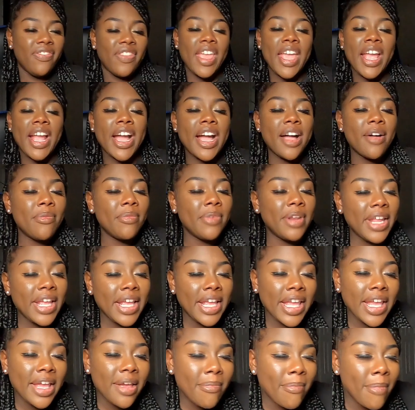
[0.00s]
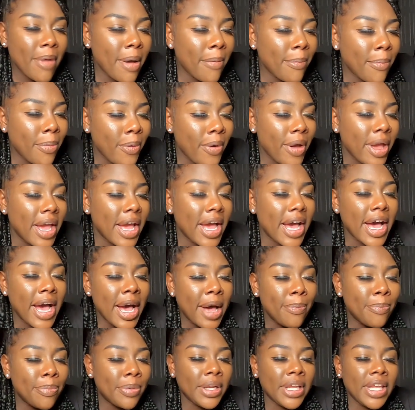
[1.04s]
They coming to get my boy
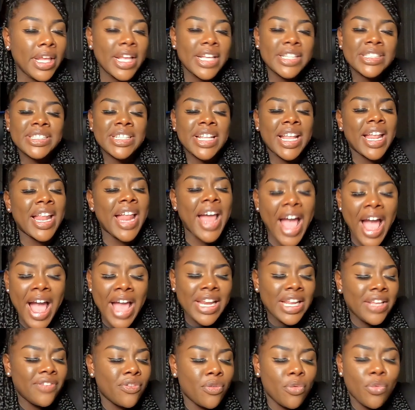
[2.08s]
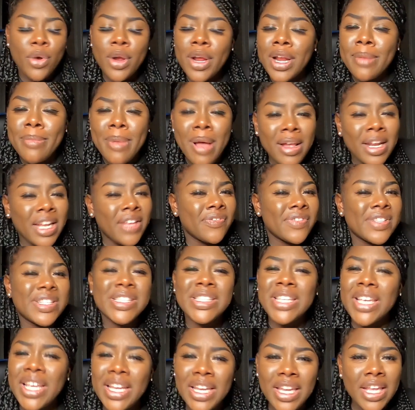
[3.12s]
Uppity. It's like, I ain't even worried about even
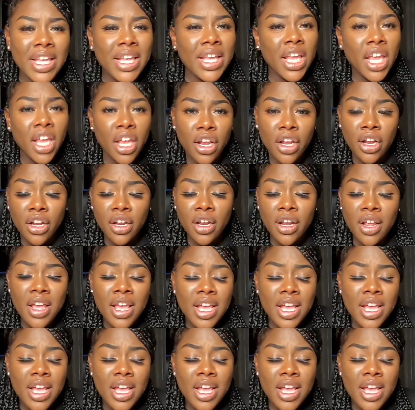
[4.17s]
sitting in here.